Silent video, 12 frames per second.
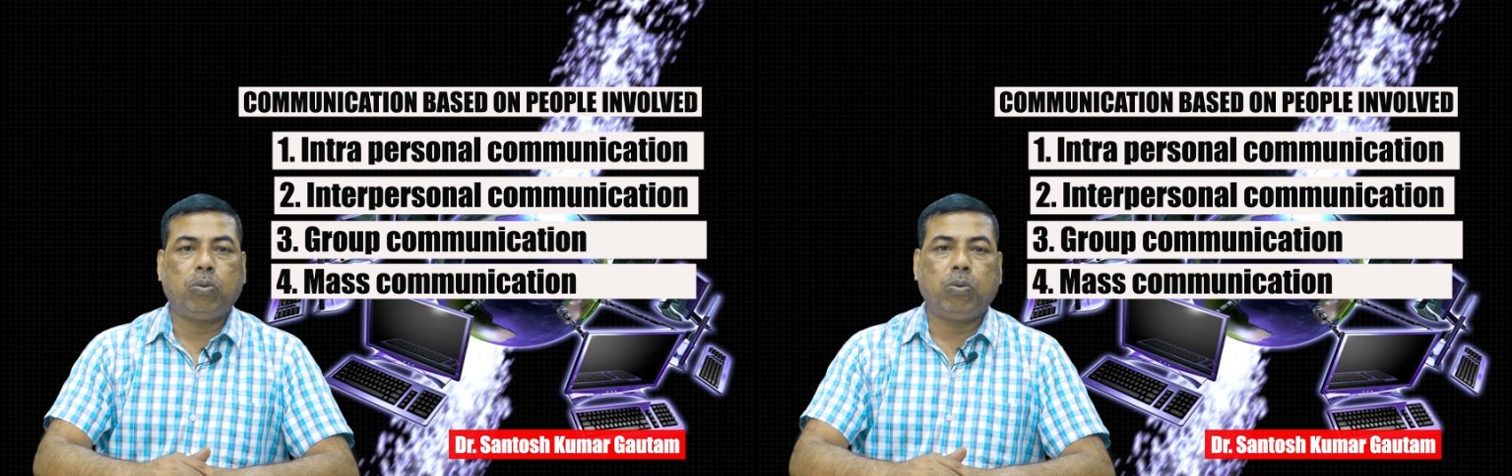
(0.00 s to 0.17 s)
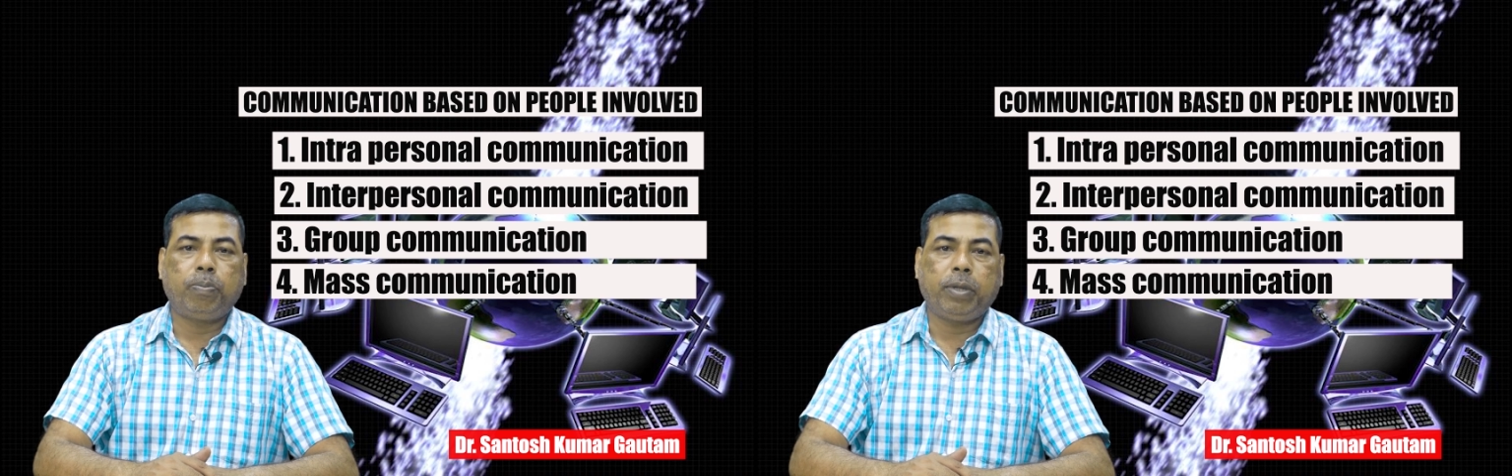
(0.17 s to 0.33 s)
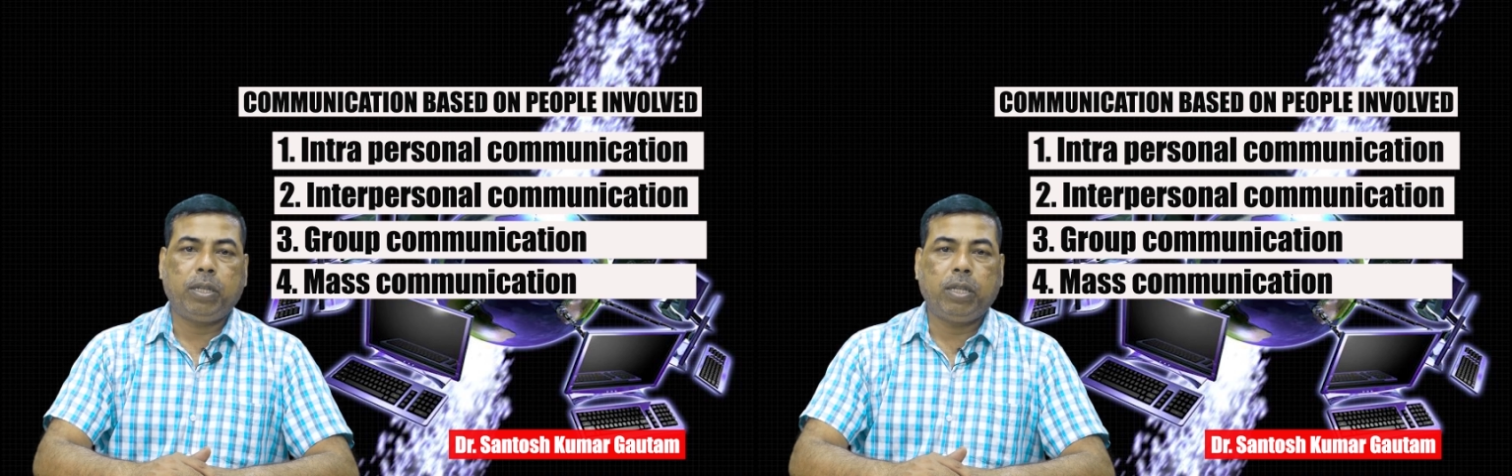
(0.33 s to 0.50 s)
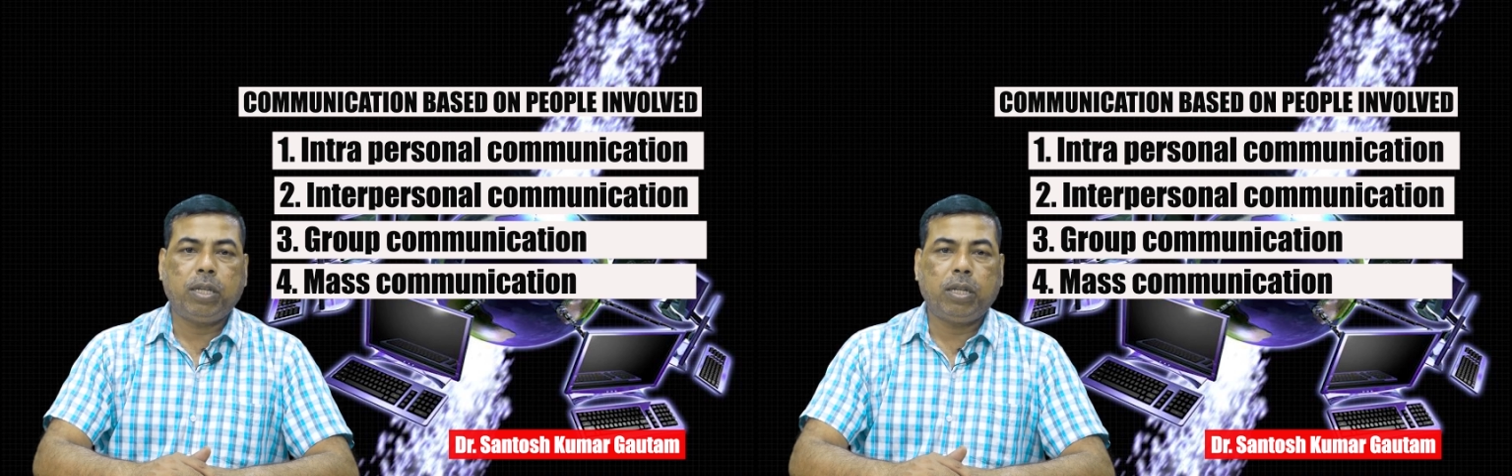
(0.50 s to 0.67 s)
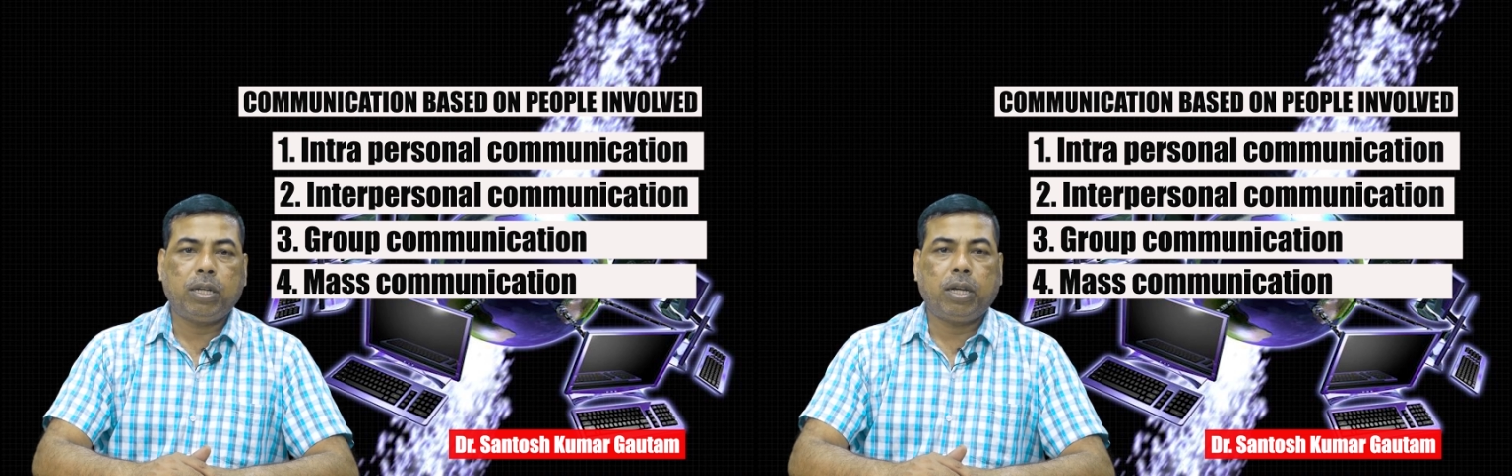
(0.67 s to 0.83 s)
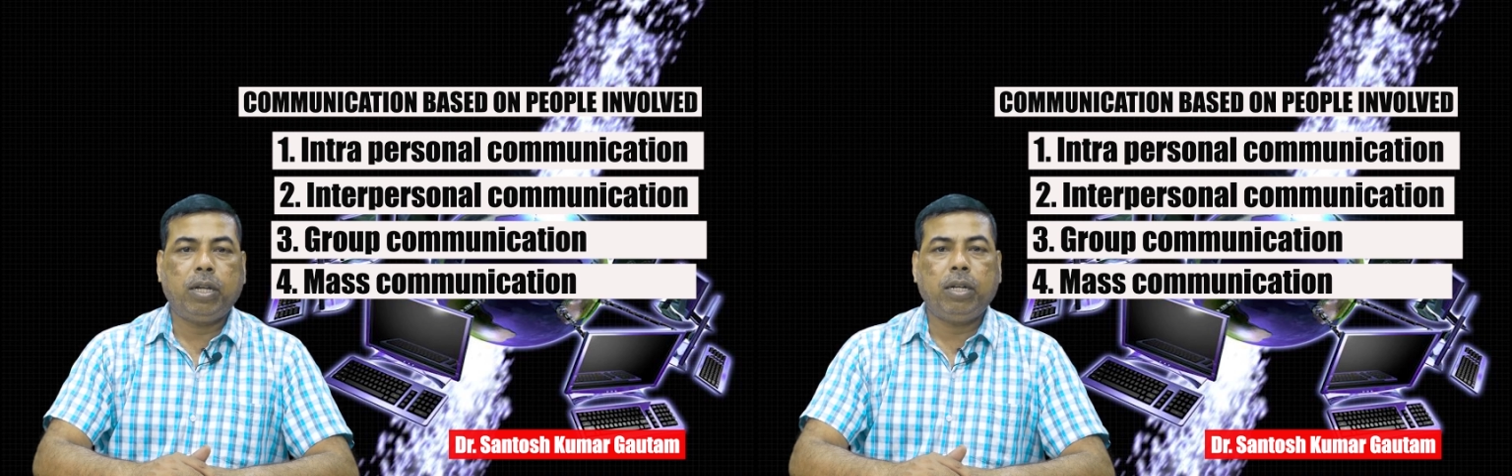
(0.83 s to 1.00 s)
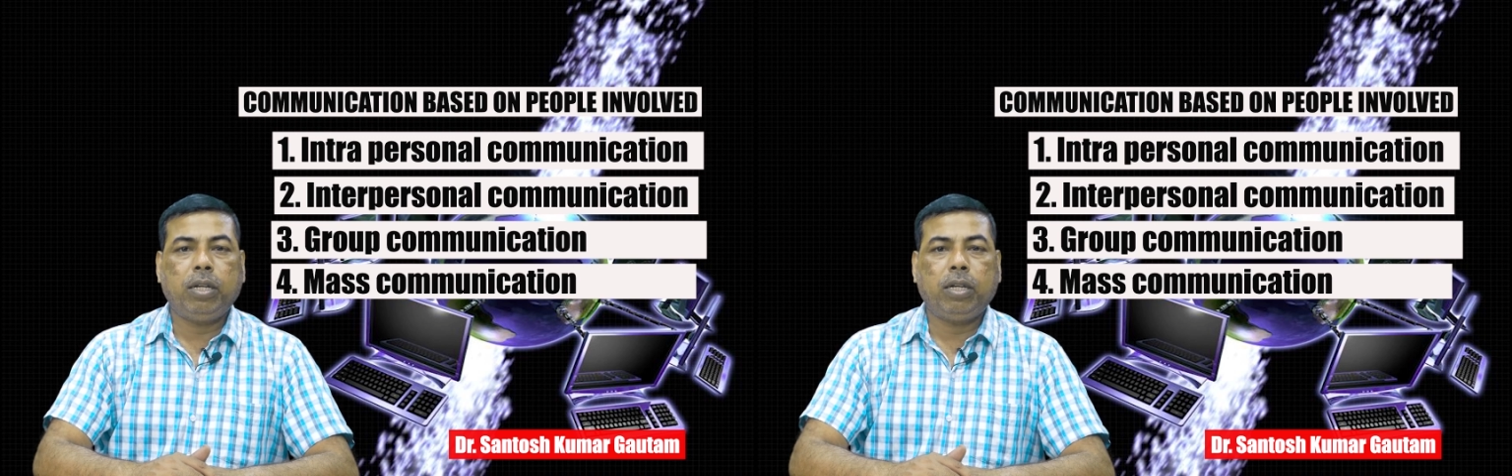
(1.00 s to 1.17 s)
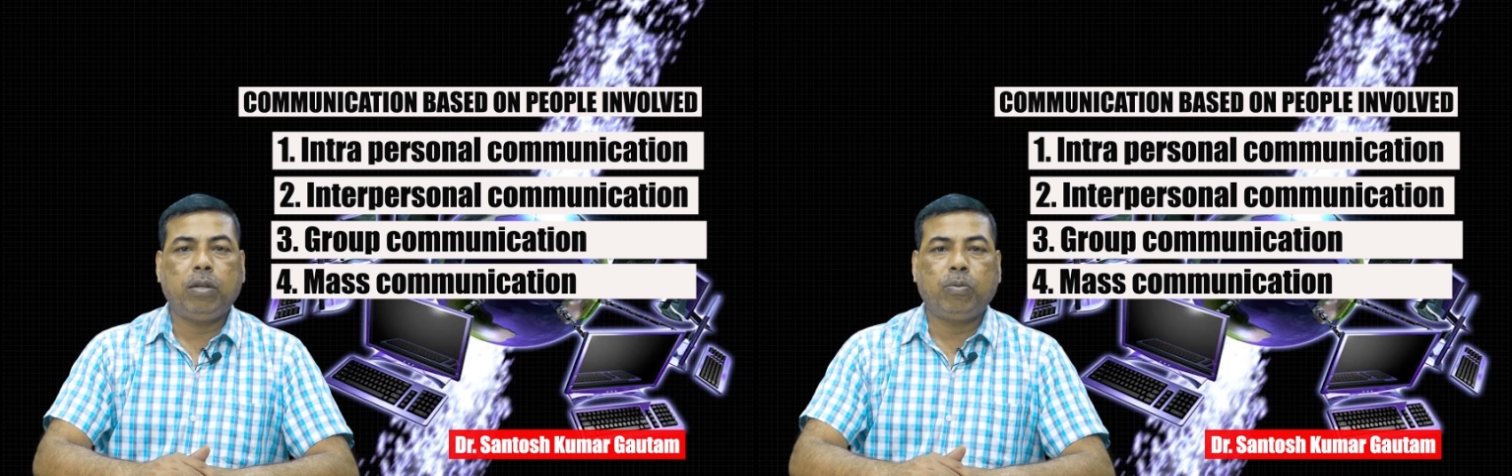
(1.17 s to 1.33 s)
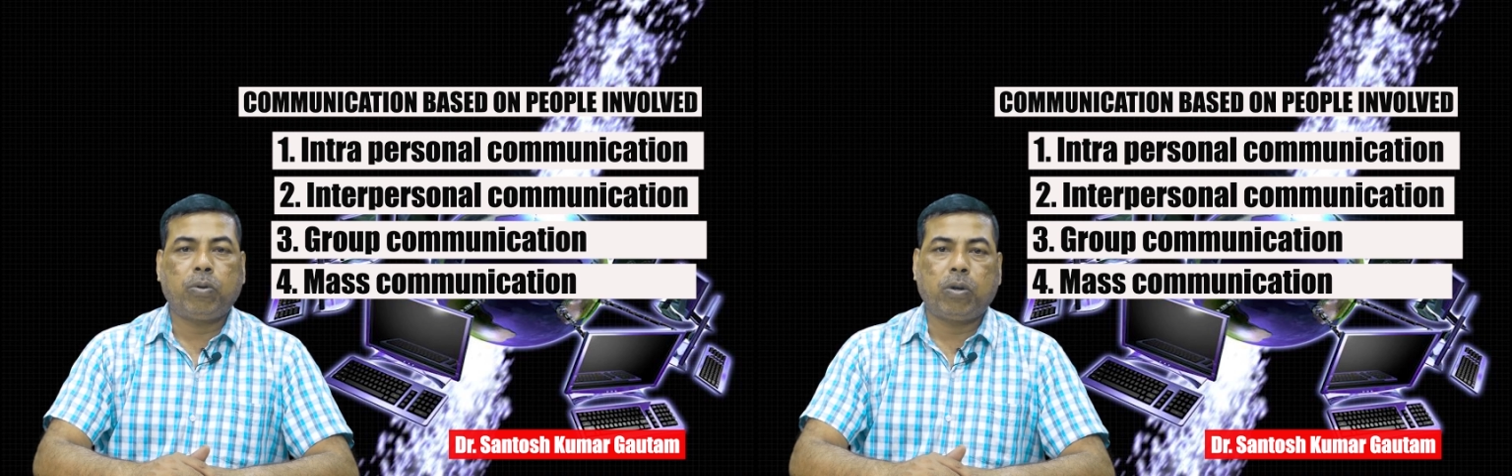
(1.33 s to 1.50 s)
opinion, and
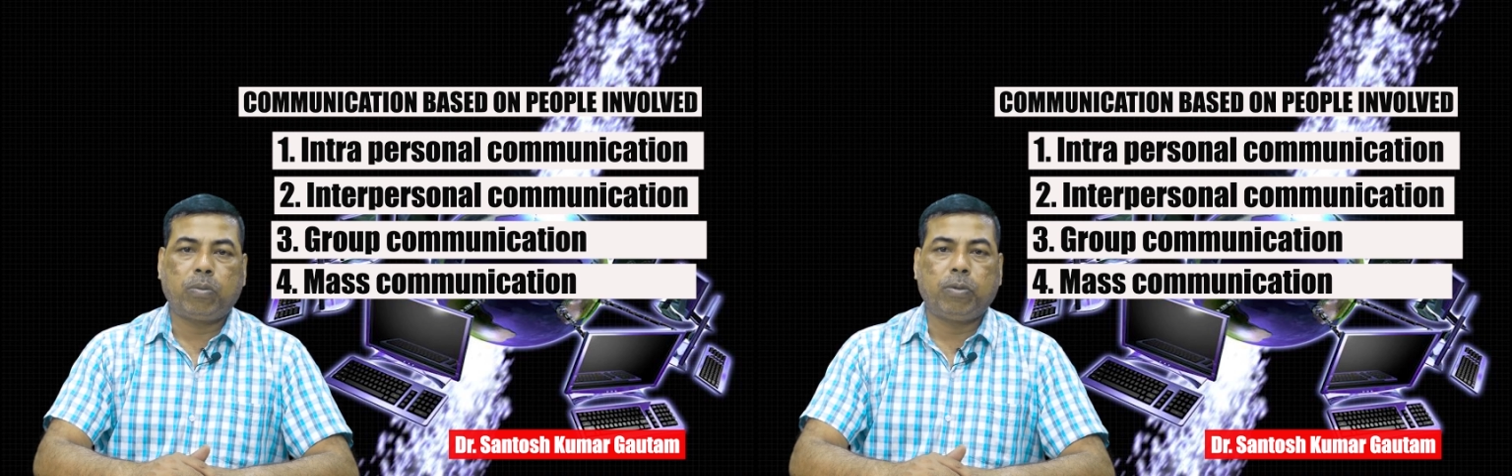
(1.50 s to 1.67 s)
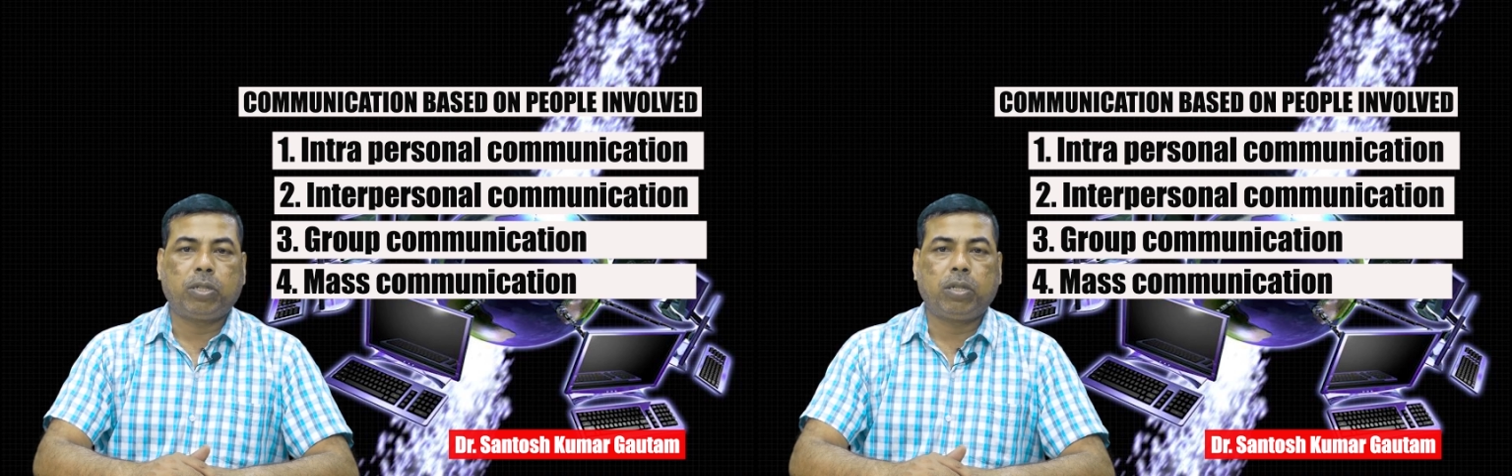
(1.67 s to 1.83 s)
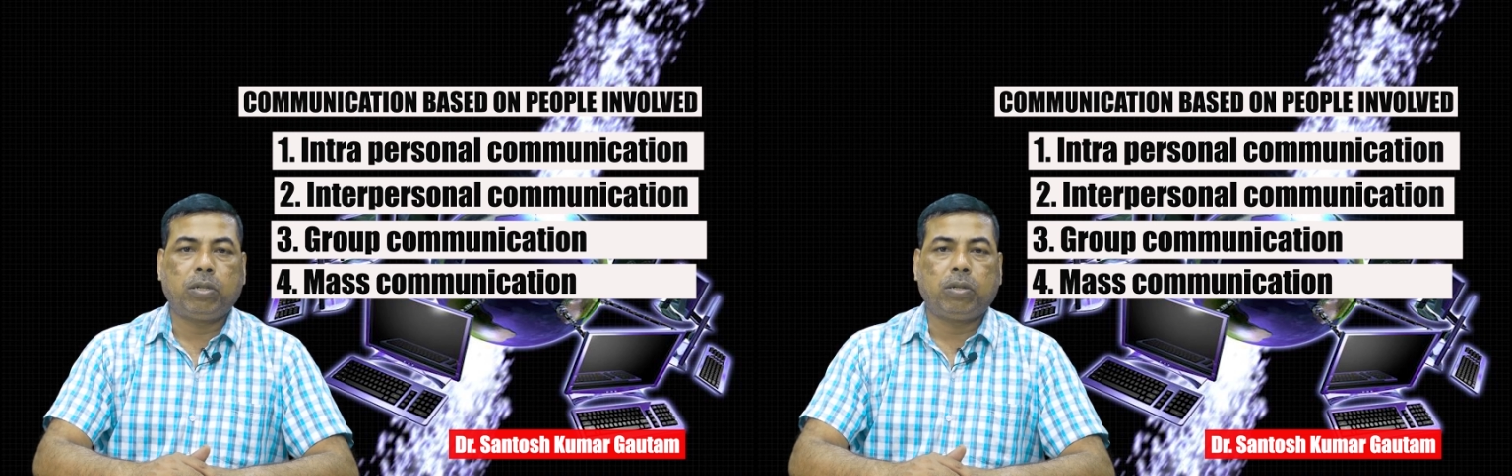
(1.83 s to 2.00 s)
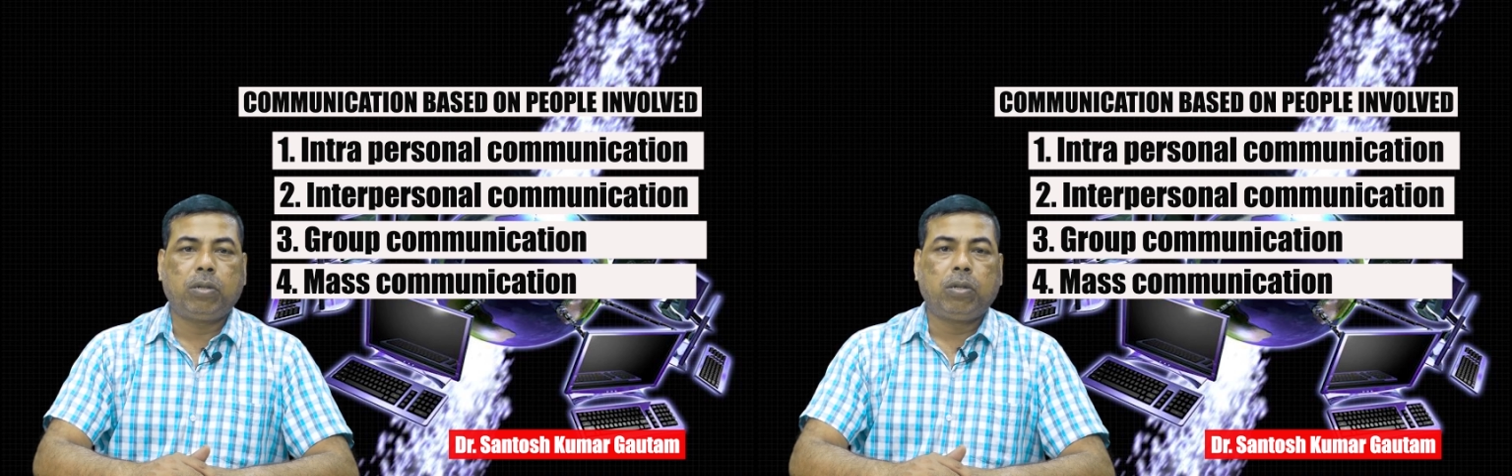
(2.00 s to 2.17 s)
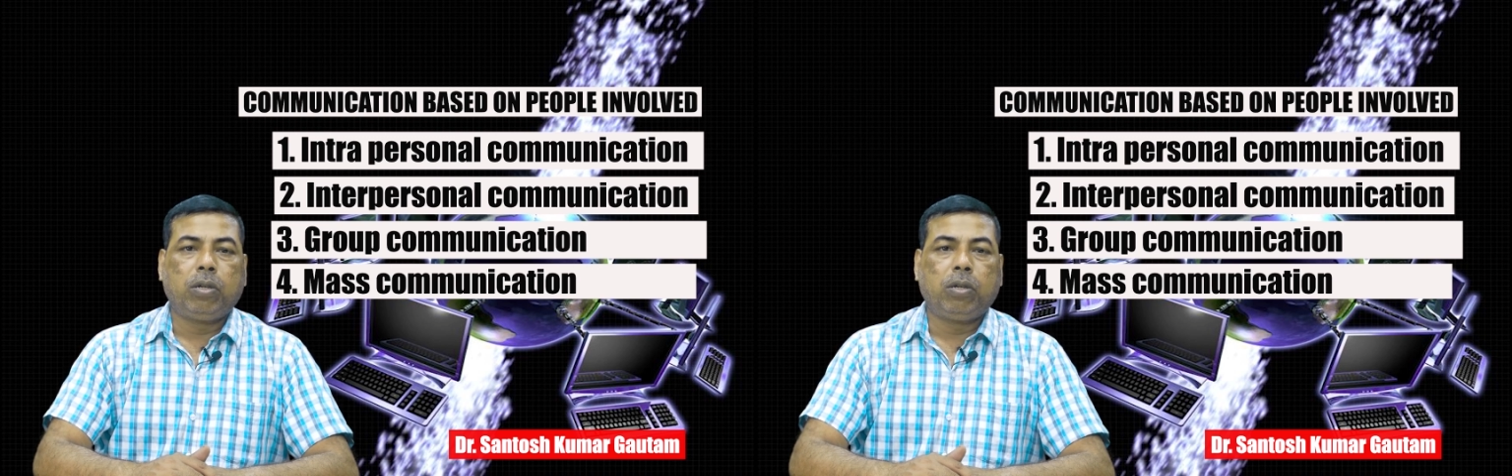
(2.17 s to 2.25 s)
information